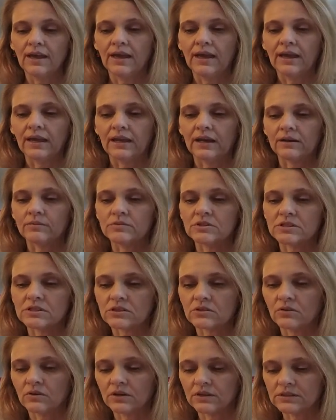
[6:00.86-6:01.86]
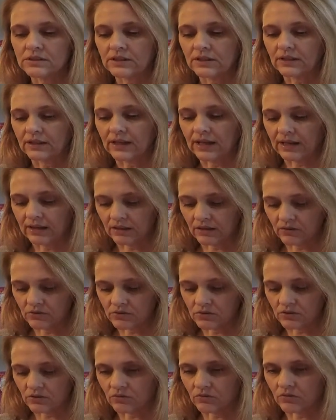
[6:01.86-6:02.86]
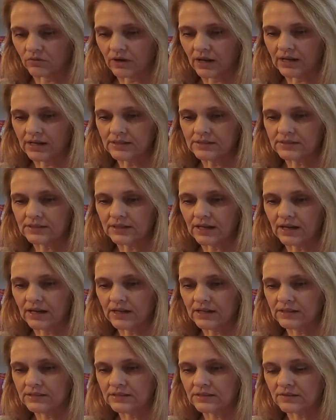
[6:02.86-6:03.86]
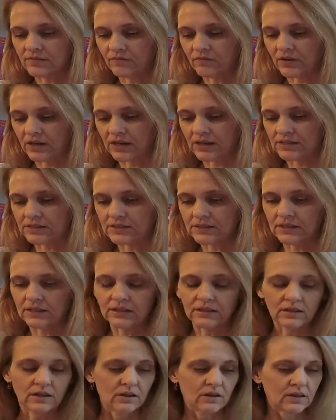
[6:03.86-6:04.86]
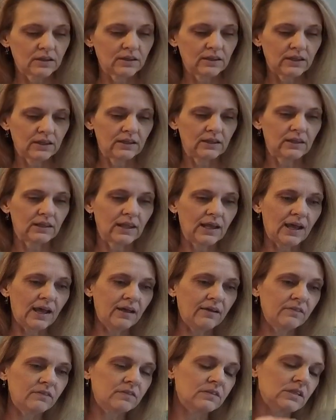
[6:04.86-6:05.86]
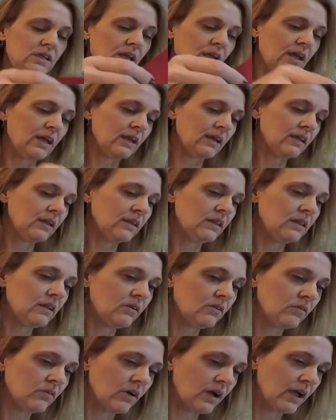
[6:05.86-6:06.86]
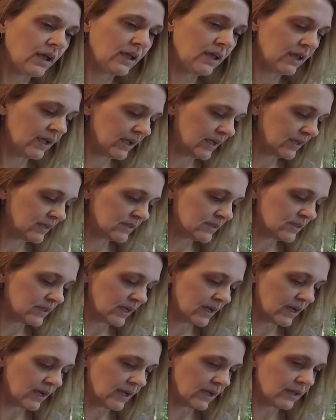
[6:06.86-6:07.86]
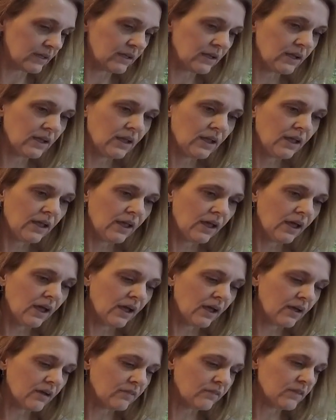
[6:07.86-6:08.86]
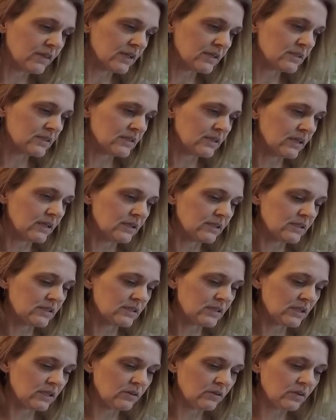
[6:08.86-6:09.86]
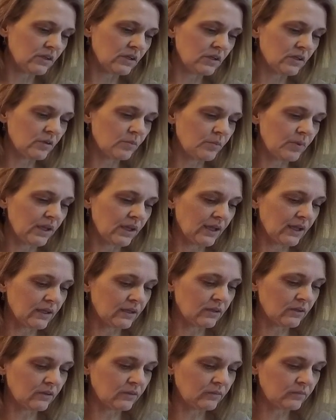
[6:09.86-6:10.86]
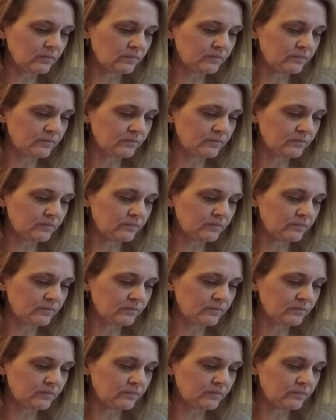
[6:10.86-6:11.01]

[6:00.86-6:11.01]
and I'm just going to lay those right sides facing on the left and the right hand side of this interior panel.